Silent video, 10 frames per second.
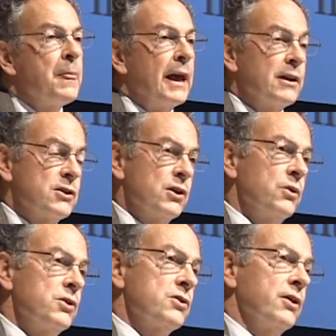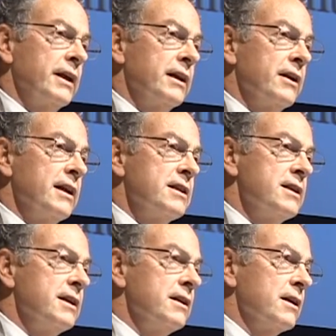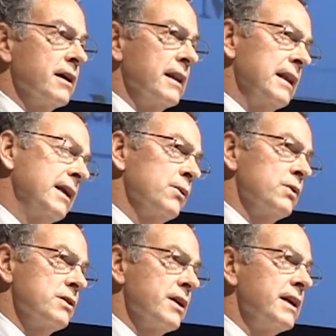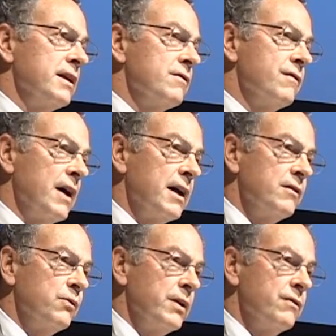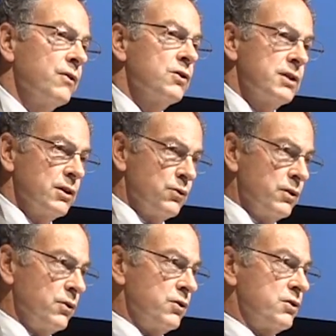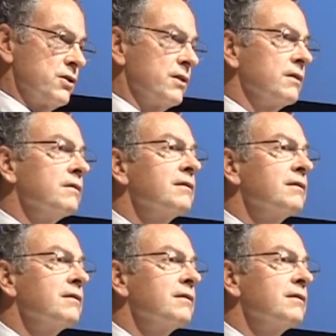And so starting in I think it was 95, we first introduced